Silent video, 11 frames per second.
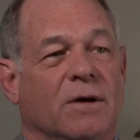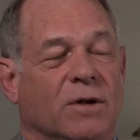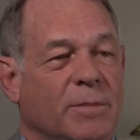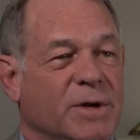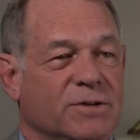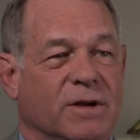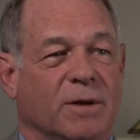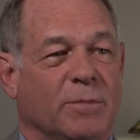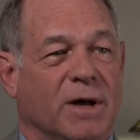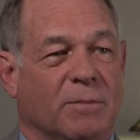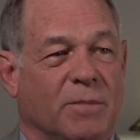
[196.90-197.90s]
Let me tell you
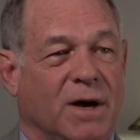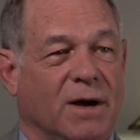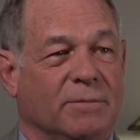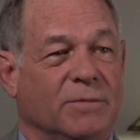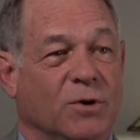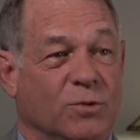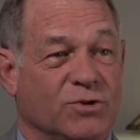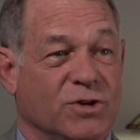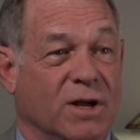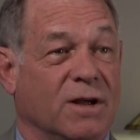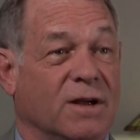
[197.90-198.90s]
about a mom who was
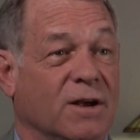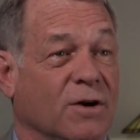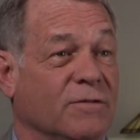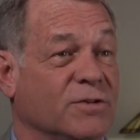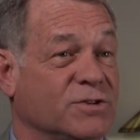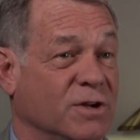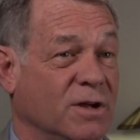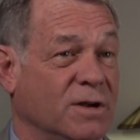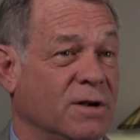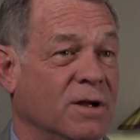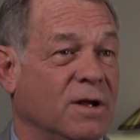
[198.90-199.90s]
taking care of a
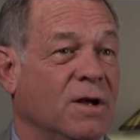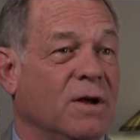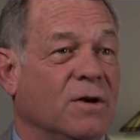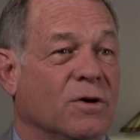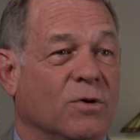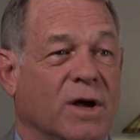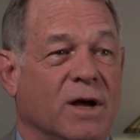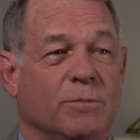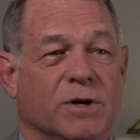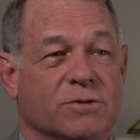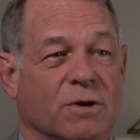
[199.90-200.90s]
son who had
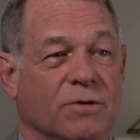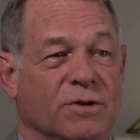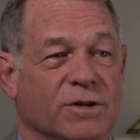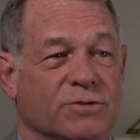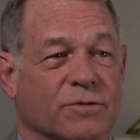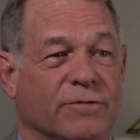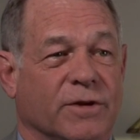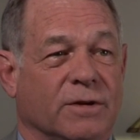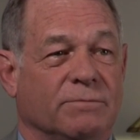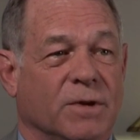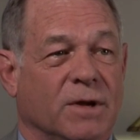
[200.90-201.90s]
muscular dystrophy.
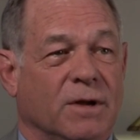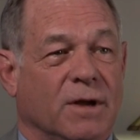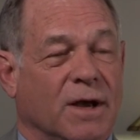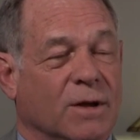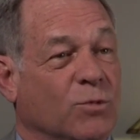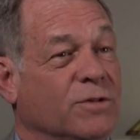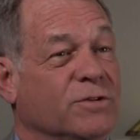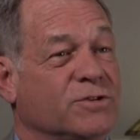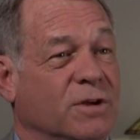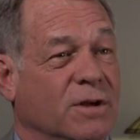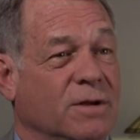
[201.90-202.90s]
And when the
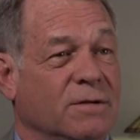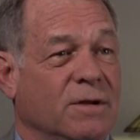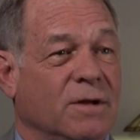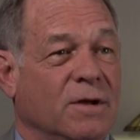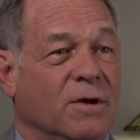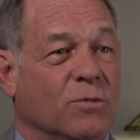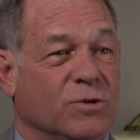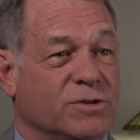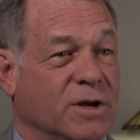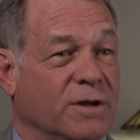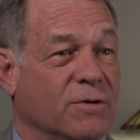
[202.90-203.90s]
son
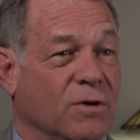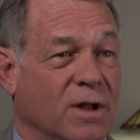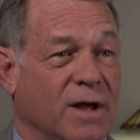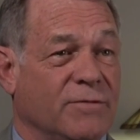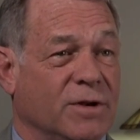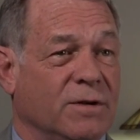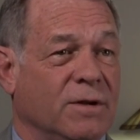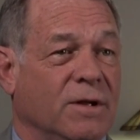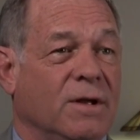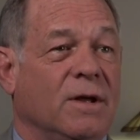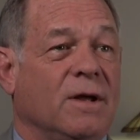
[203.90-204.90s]
was 10 or 11,
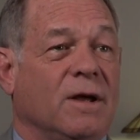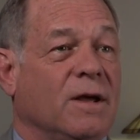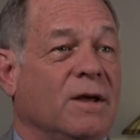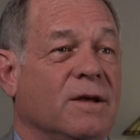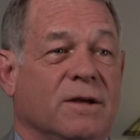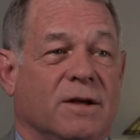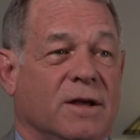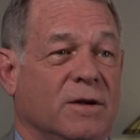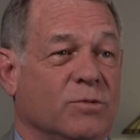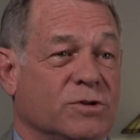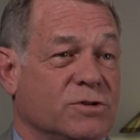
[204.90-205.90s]

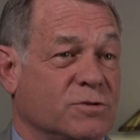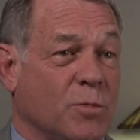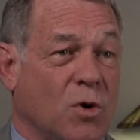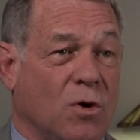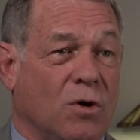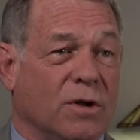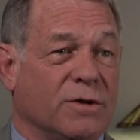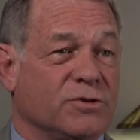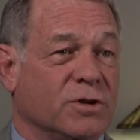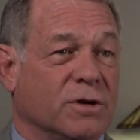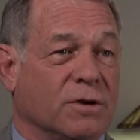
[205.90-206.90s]
he was small and
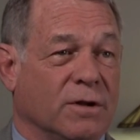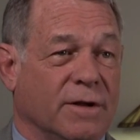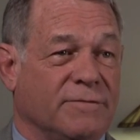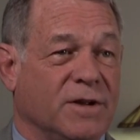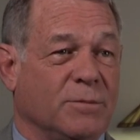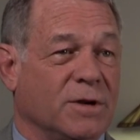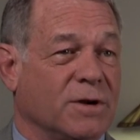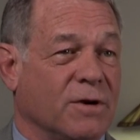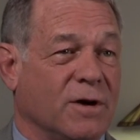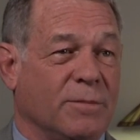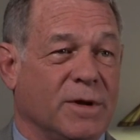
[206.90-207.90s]
she could lift him and
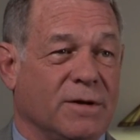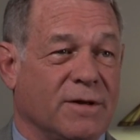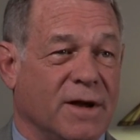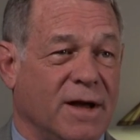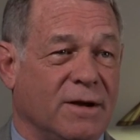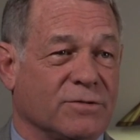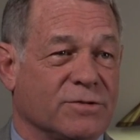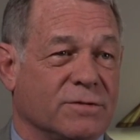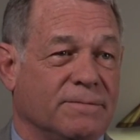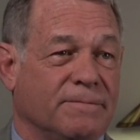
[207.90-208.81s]
carry him into the house.